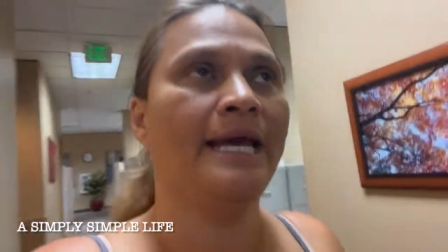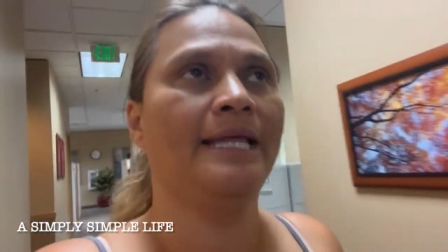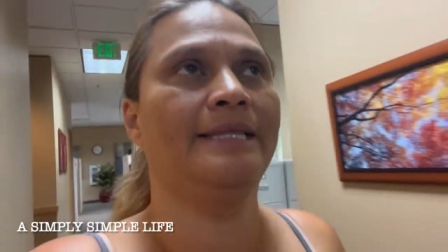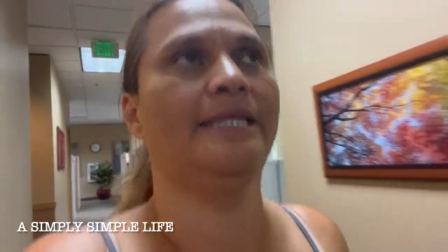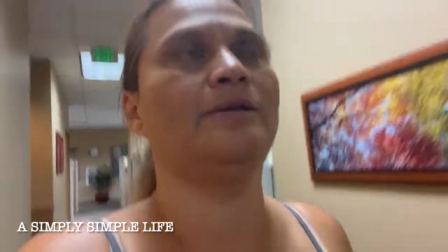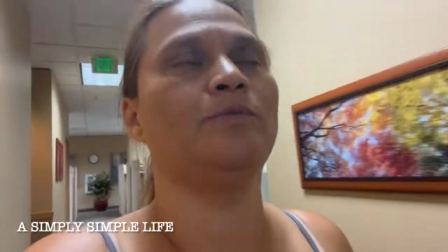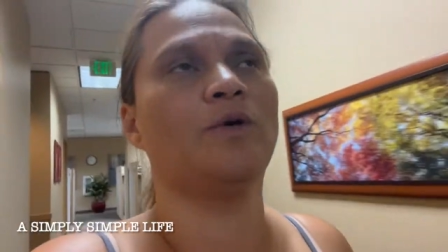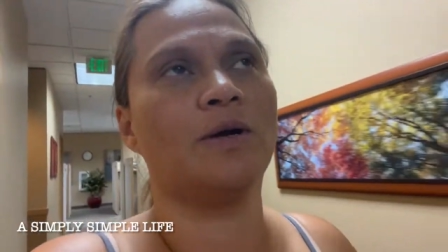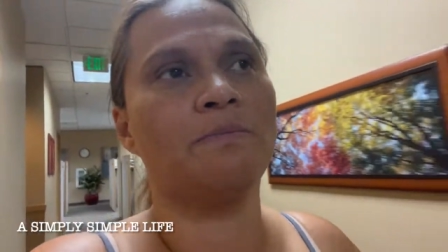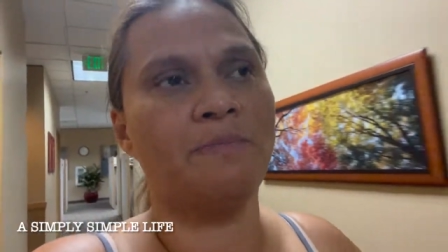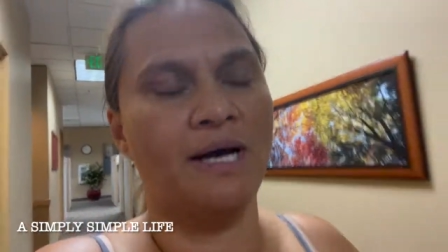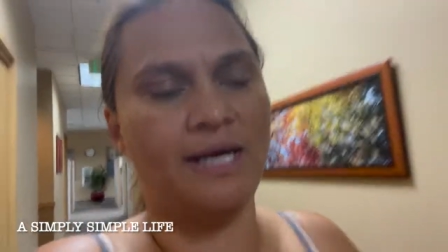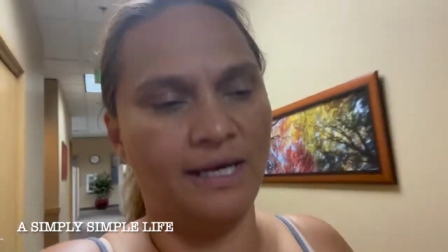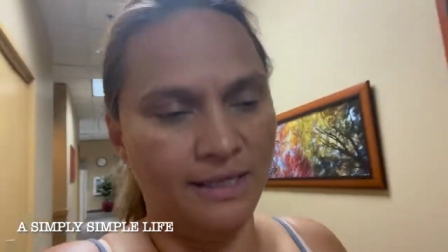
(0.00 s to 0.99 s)
then work
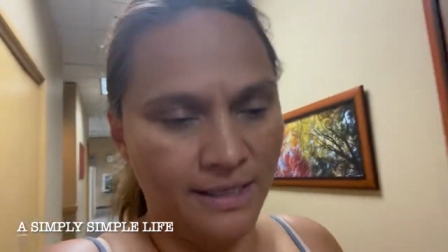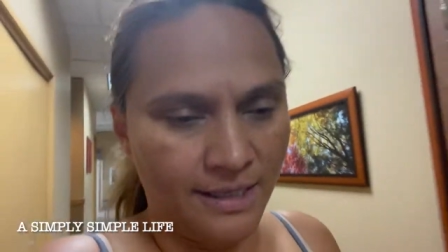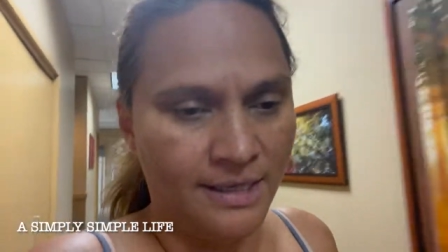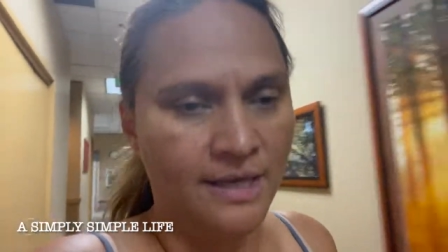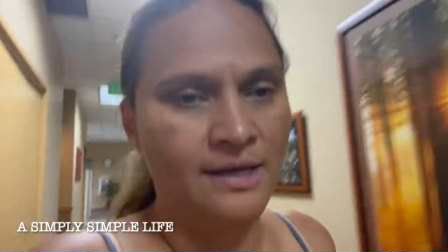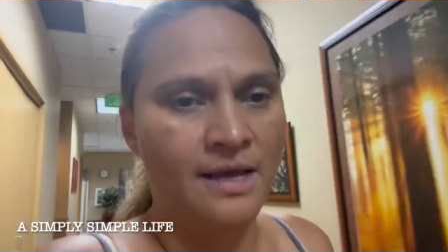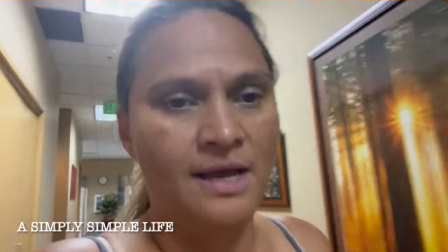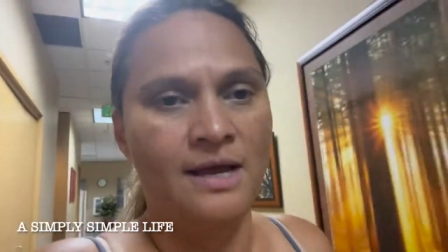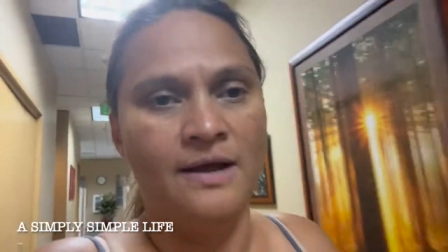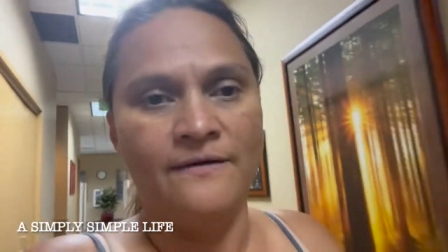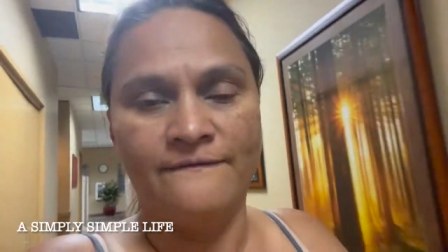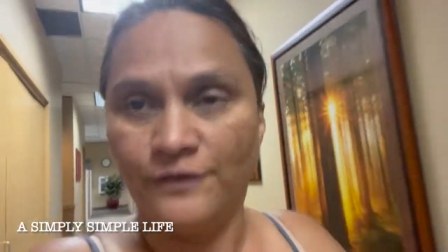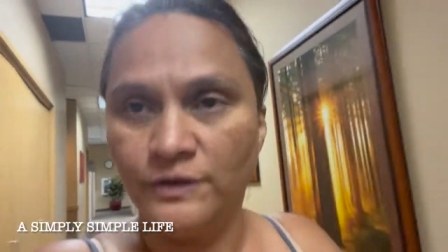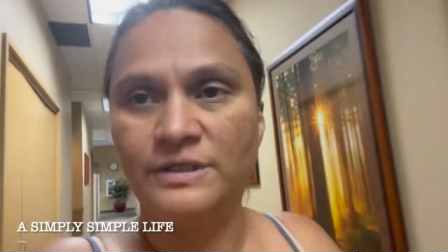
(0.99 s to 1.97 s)
my
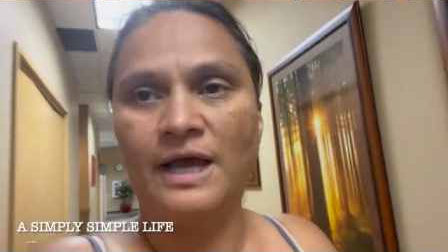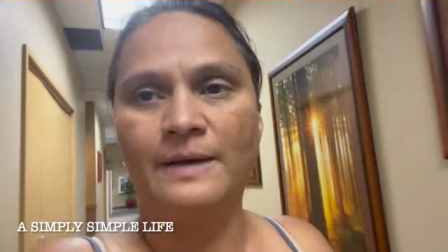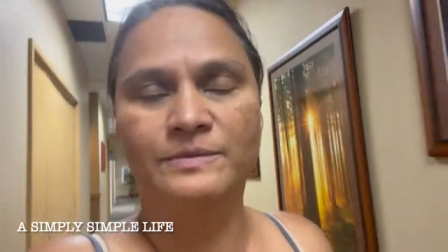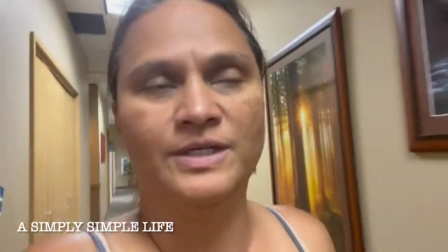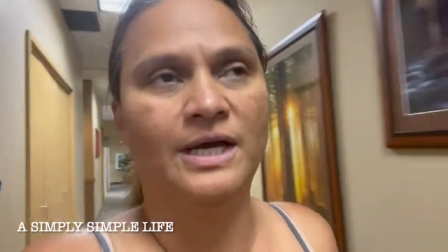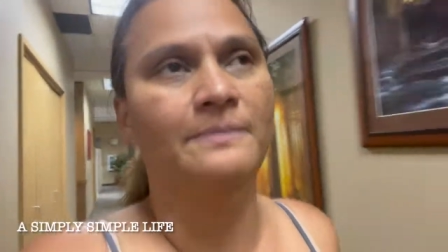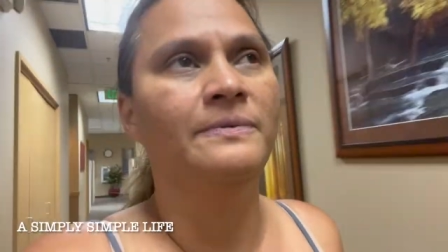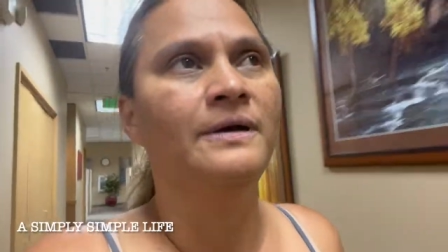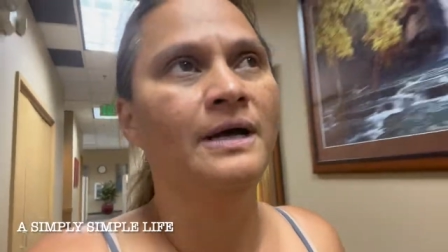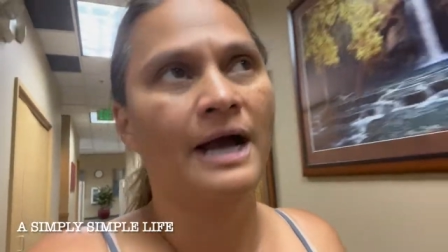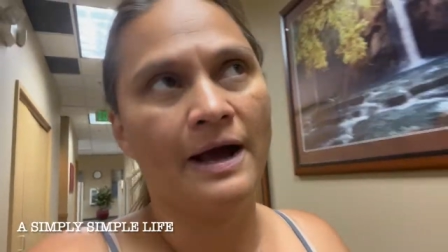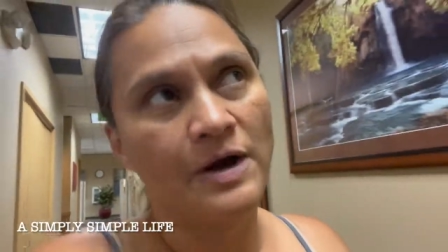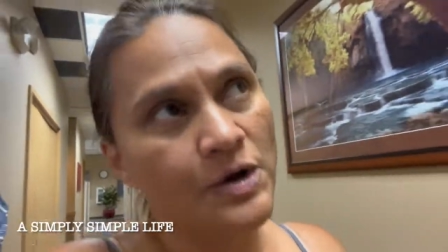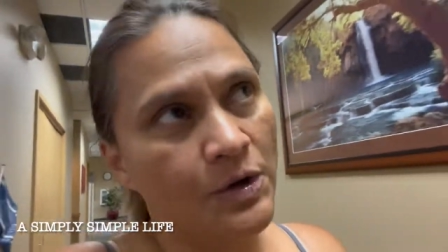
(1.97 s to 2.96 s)
full-time job
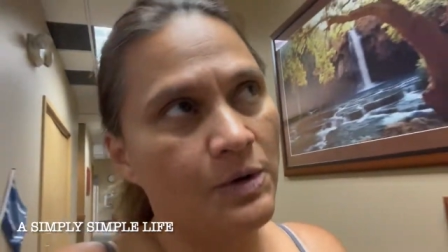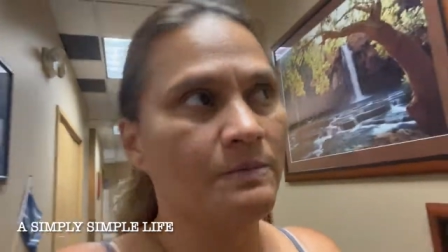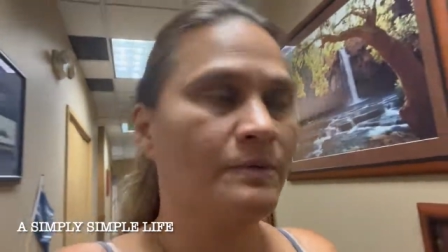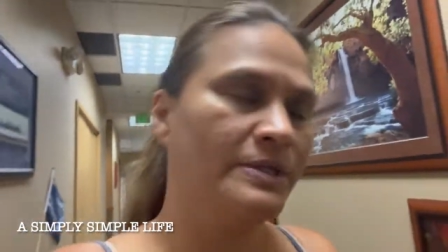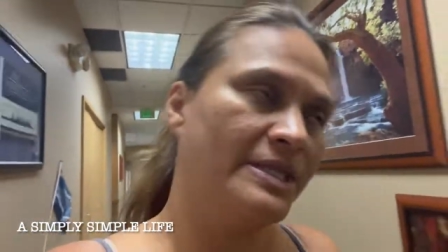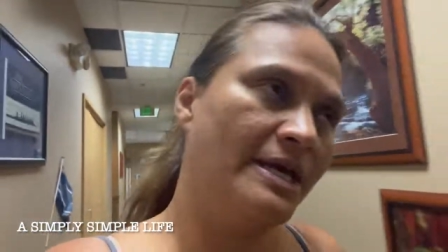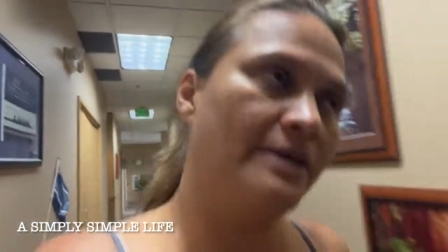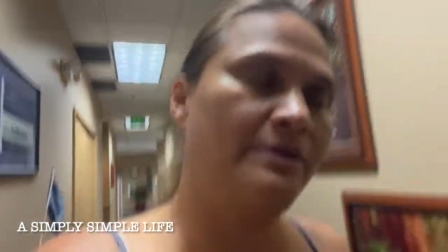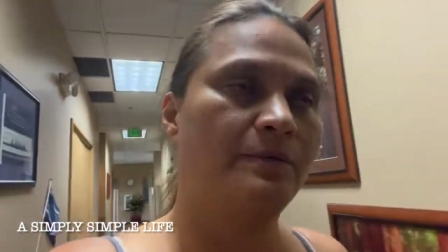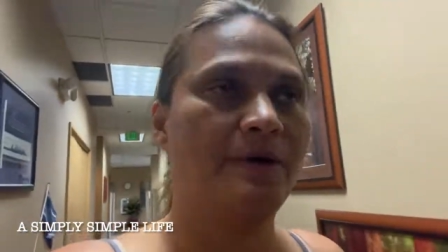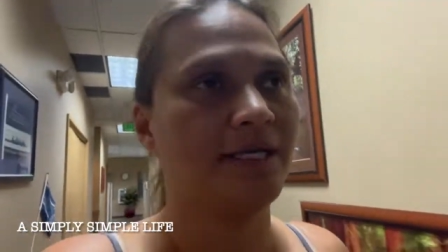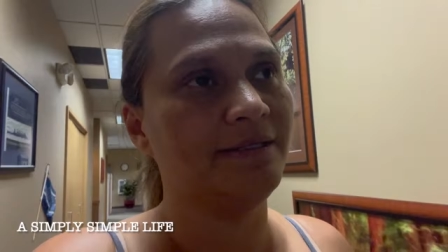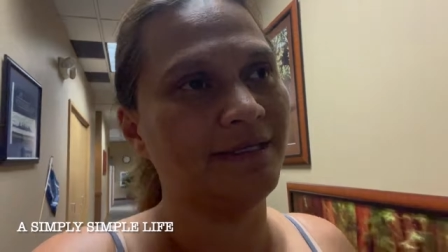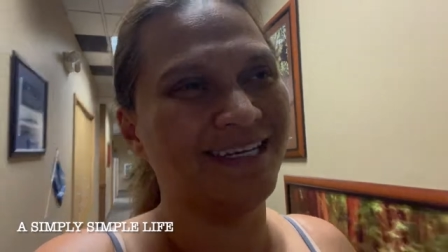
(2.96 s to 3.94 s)
at home with the other
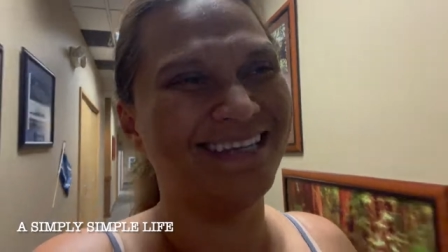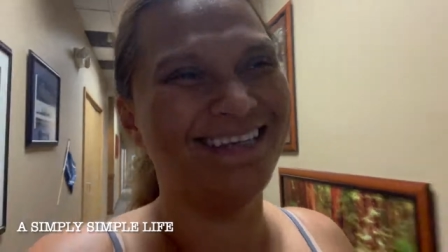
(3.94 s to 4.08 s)
one